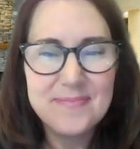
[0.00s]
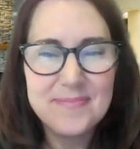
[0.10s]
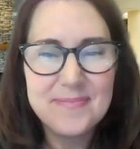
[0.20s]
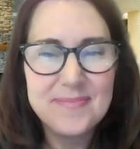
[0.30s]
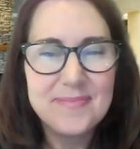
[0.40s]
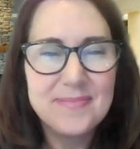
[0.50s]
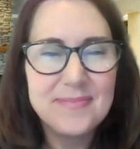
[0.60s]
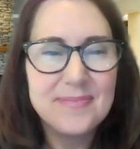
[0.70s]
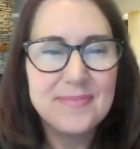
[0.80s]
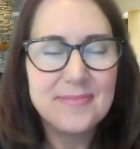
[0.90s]

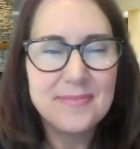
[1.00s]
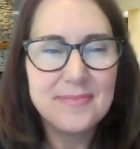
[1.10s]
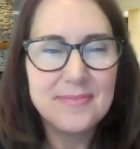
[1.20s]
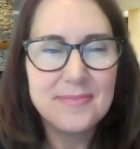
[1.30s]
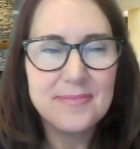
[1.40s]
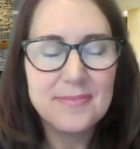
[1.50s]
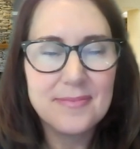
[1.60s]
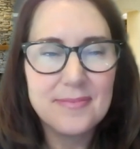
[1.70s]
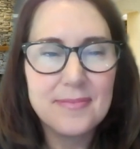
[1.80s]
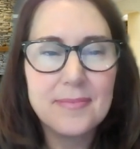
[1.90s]

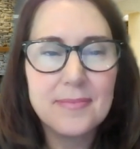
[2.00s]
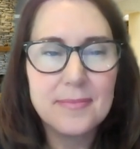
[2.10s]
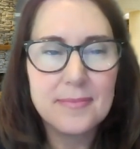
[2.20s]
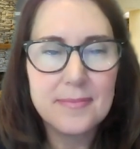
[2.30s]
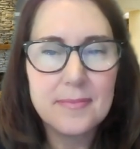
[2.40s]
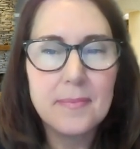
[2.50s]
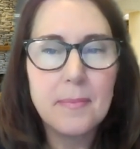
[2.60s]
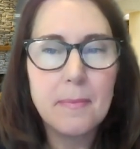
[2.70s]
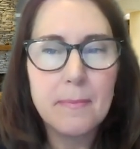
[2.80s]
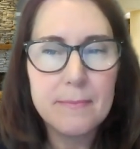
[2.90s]

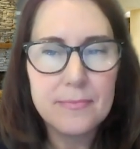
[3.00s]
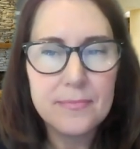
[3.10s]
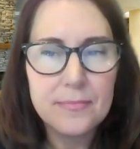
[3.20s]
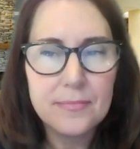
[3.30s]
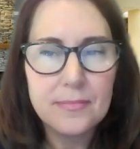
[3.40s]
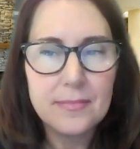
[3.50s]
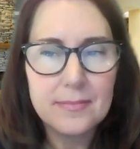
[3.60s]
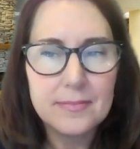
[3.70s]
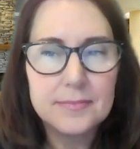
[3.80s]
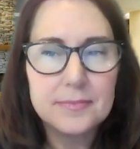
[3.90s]

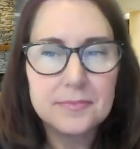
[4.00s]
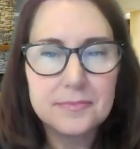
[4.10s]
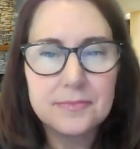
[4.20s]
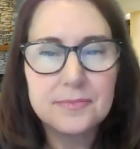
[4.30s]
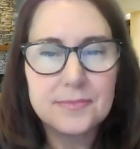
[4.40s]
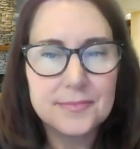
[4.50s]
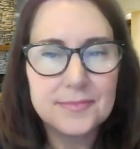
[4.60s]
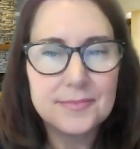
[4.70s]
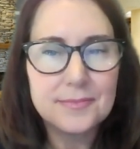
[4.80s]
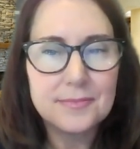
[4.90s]

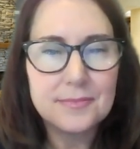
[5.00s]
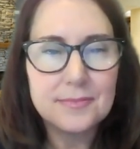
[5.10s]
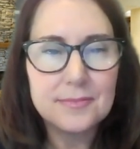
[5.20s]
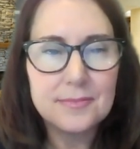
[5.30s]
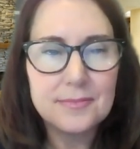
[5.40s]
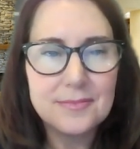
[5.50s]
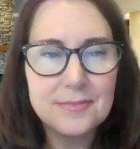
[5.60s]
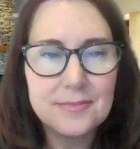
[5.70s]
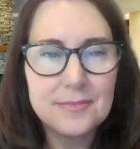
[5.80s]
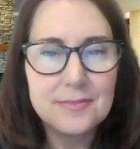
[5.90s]

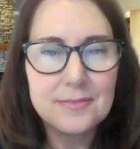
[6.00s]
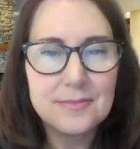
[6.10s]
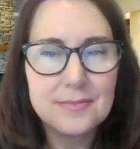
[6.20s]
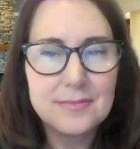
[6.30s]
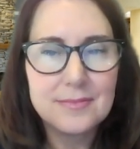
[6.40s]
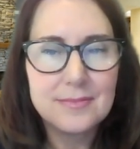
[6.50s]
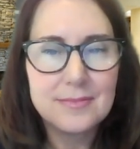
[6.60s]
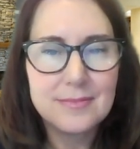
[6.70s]
This person isn't speaking.